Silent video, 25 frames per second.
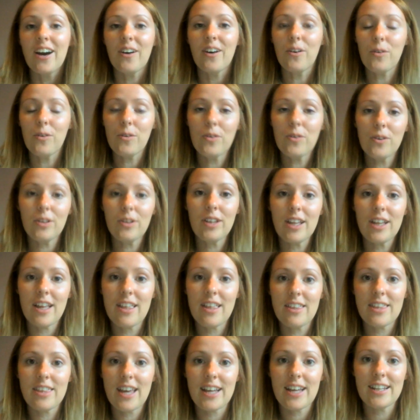All
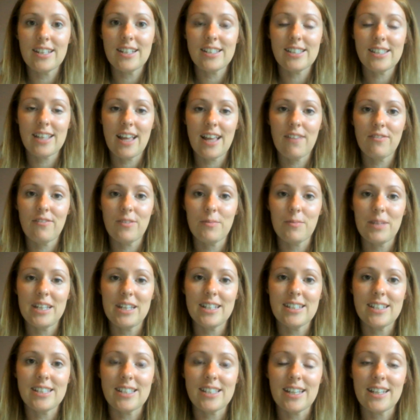that is left for me
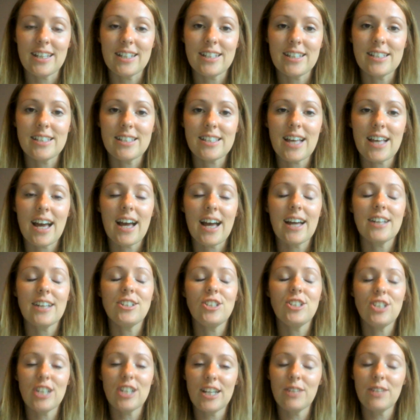to say is I
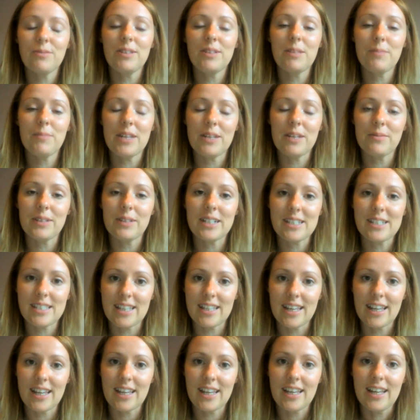genuinely mean it when I
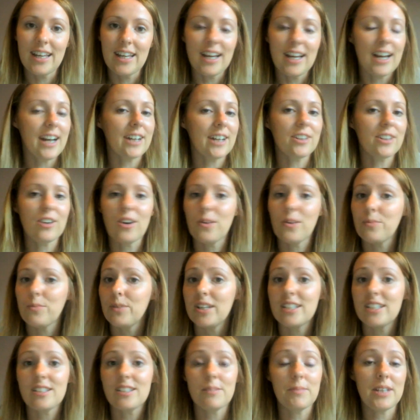say I can't
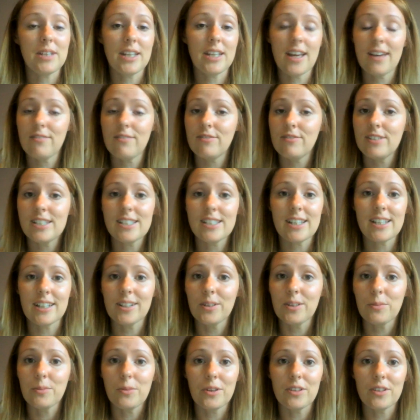wait to meet every
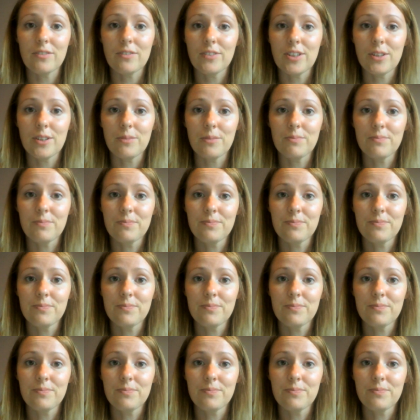single one of you.